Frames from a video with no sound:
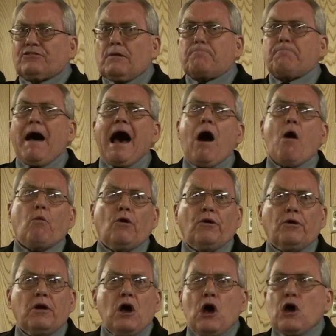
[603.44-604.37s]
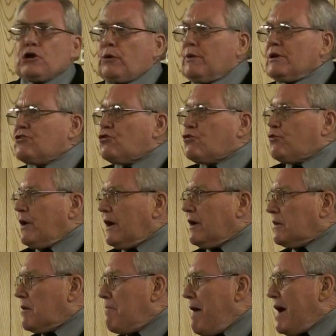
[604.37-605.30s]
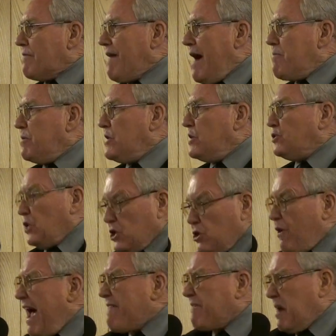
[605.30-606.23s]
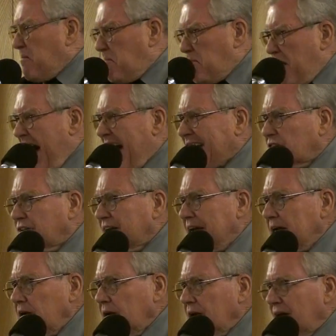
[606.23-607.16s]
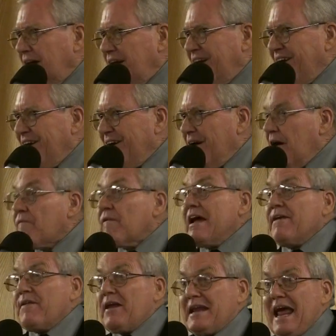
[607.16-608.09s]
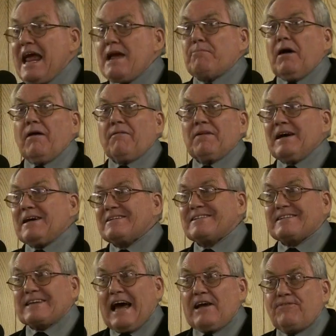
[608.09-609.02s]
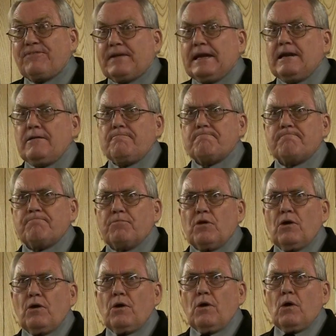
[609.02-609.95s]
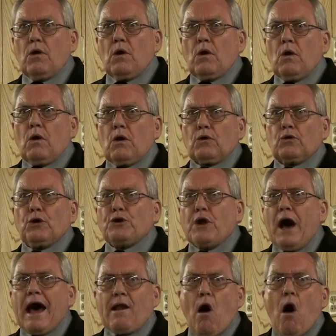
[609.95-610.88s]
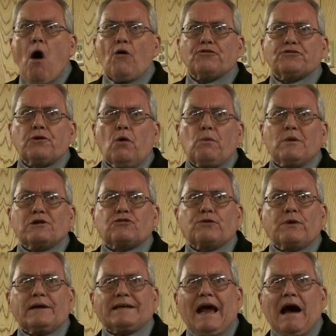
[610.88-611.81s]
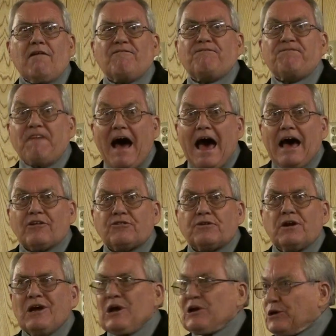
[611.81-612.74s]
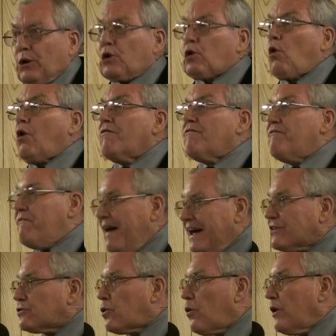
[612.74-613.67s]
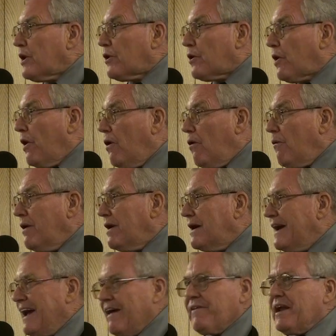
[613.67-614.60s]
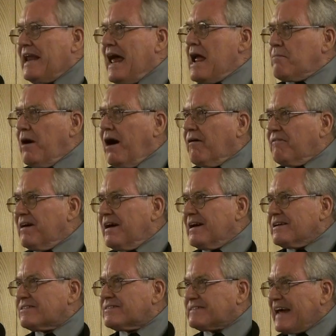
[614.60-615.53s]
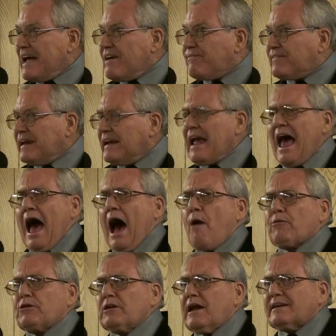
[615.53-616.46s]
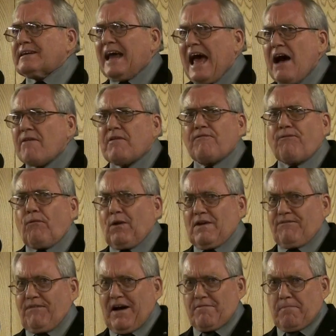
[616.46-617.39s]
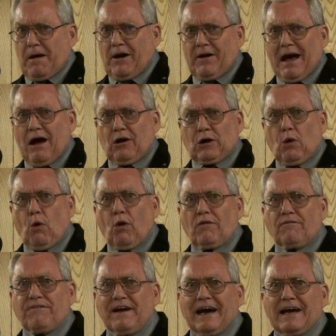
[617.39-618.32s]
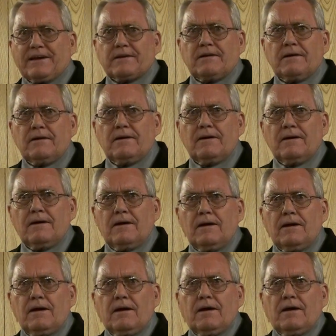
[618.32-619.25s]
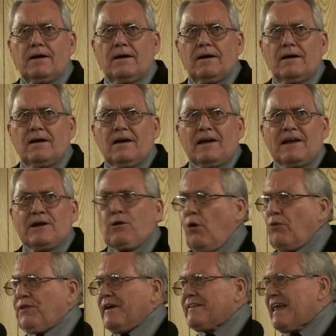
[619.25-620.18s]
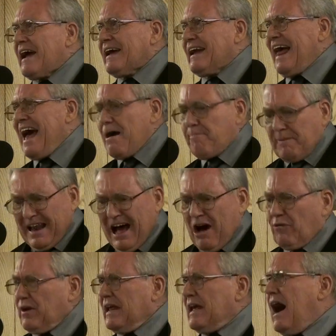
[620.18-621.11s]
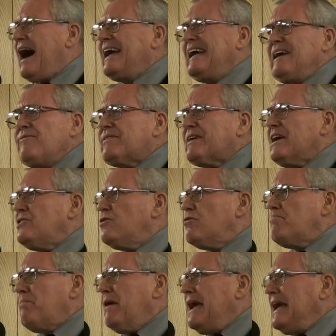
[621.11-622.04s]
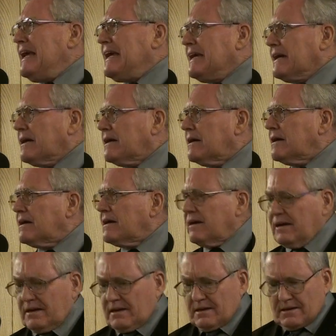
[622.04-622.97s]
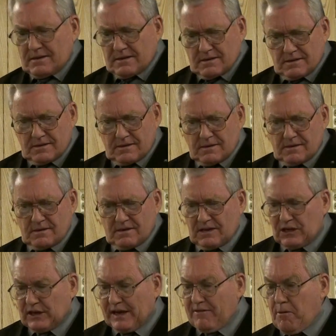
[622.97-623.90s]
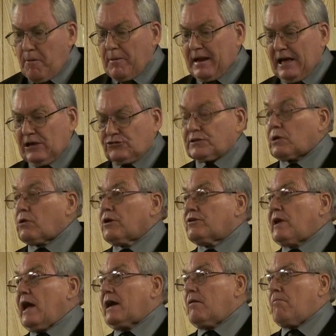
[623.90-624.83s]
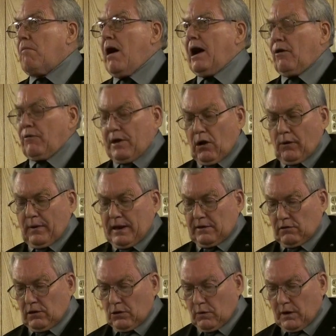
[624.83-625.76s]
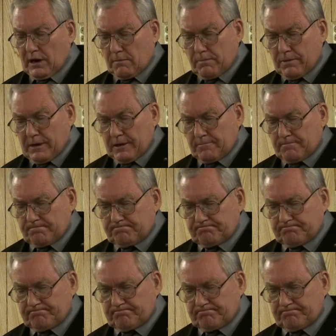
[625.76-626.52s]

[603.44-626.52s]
the power to restrict the amount of ammunition you have in a magazine in the name of safety could not also restrict how fast your Corvette's going to go in the name of safety? How would you like to have a 45-mile-an-hour Corvette? You don't think that could happen? How naive can you be? You give them an inch, you're going to take a mile. They already took quite a bit.